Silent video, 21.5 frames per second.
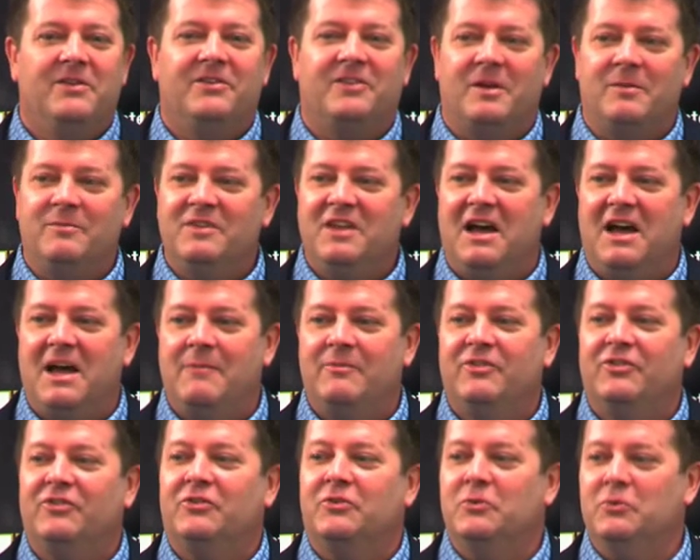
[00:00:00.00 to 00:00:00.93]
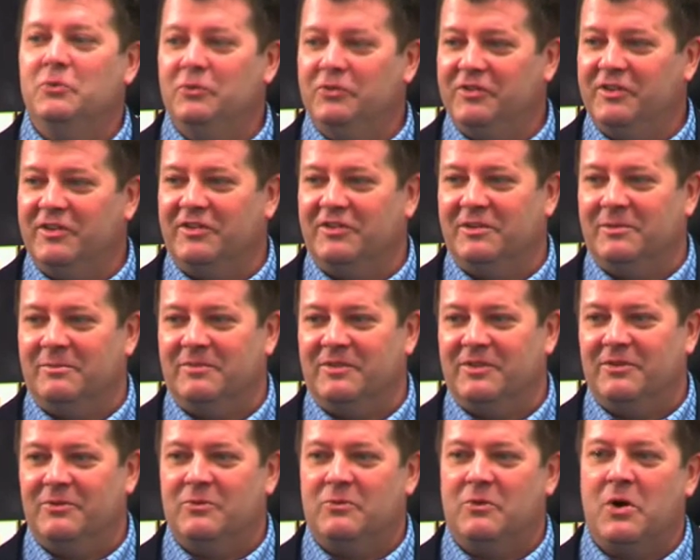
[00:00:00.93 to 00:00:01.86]
Sometimes school
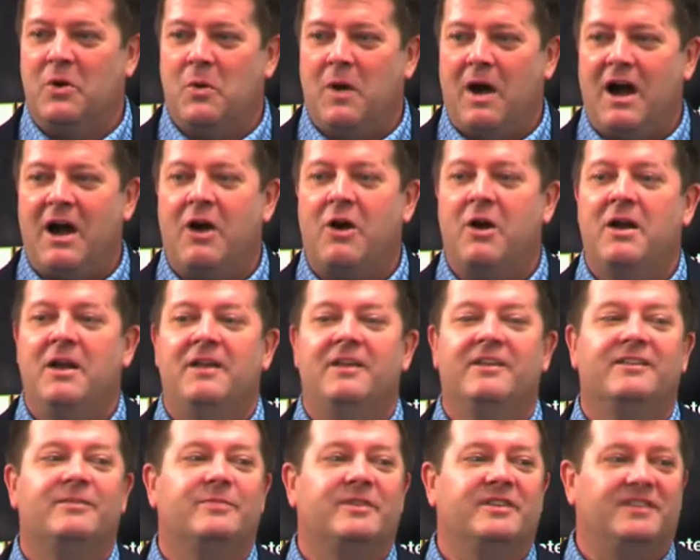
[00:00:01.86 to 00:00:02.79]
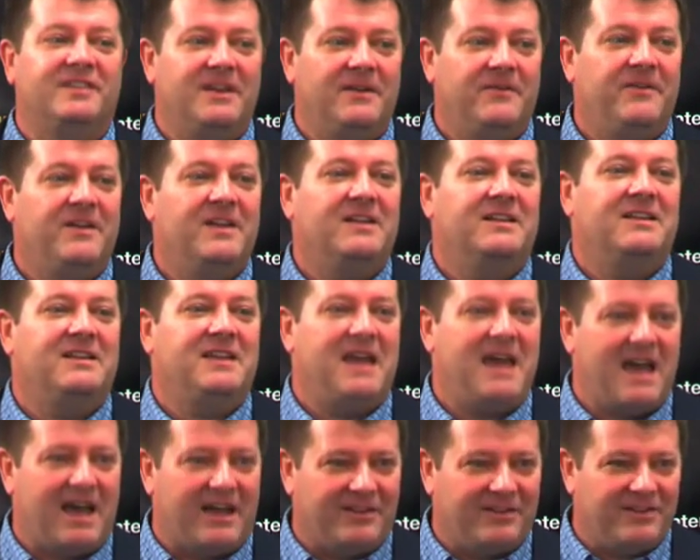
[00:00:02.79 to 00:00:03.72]
systems require specific
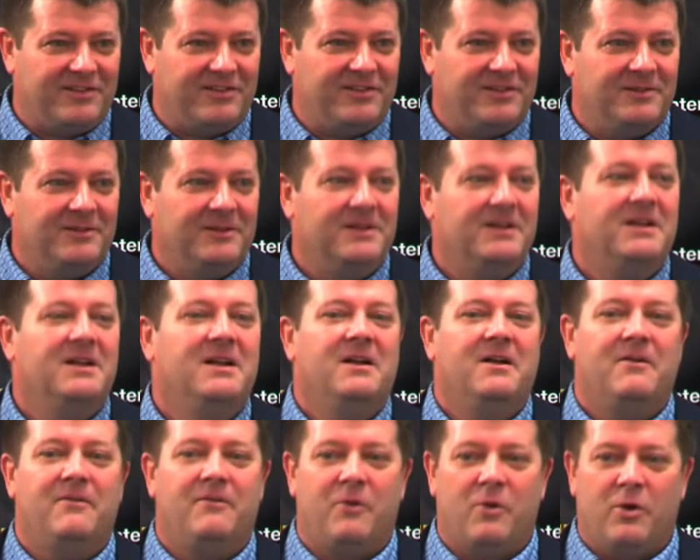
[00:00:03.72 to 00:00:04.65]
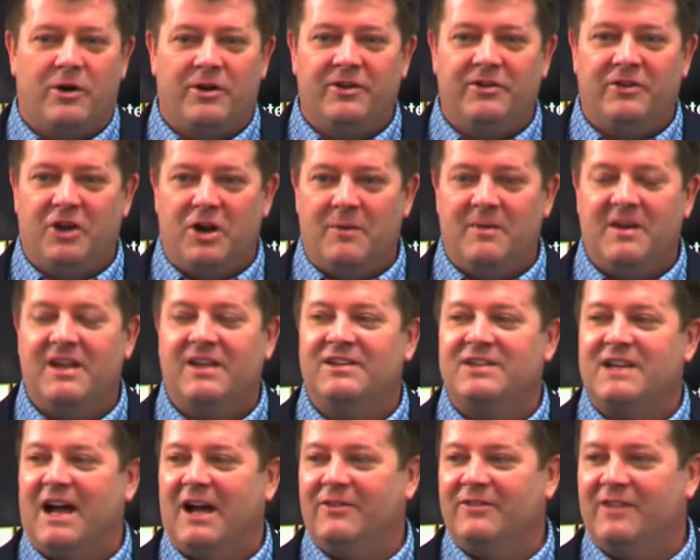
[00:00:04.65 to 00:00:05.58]
tests for determining
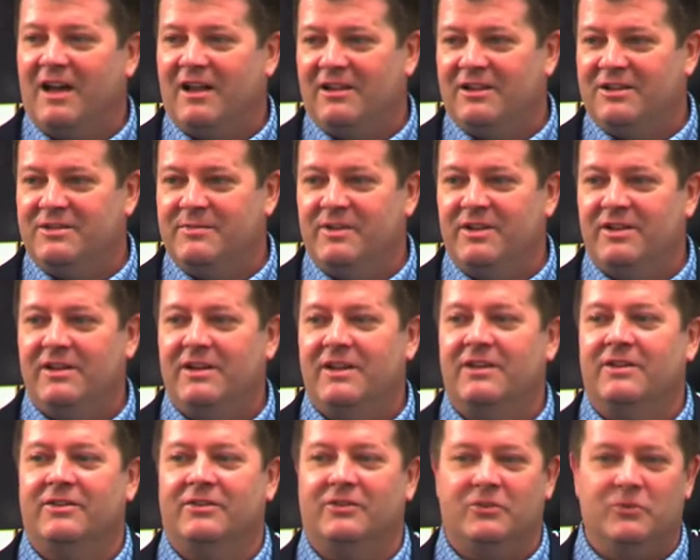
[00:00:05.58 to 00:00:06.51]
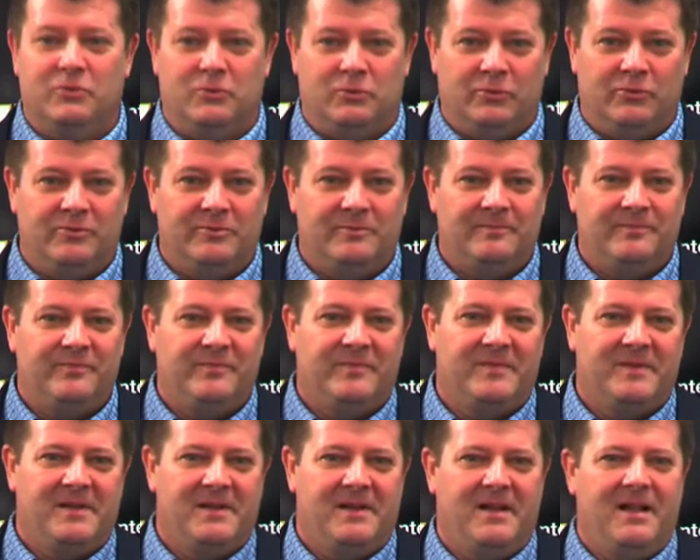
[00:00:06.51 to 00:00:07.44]
a child's eligibility to schools.
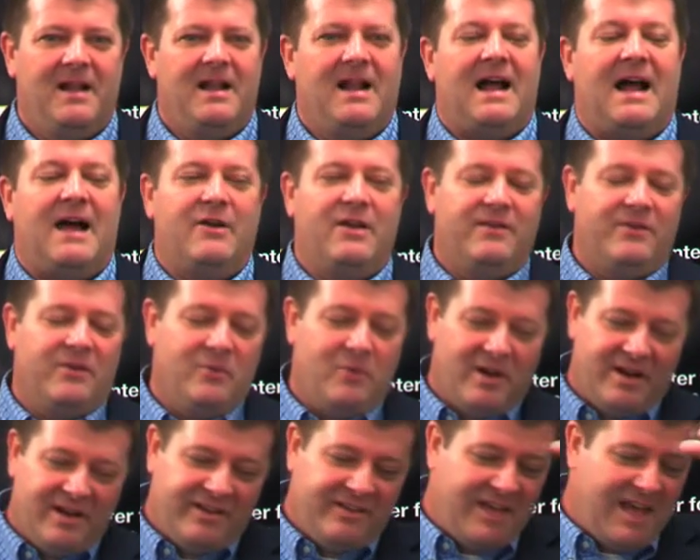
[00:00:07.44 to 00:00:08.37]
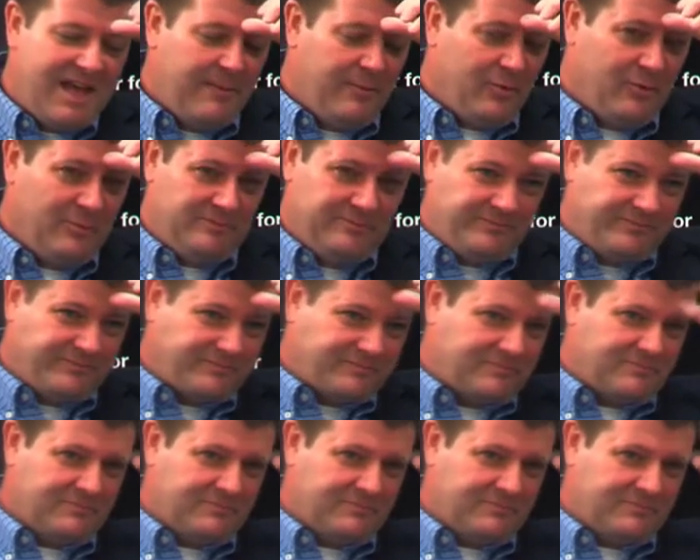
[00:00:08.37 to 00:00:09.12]
I'll give you one example.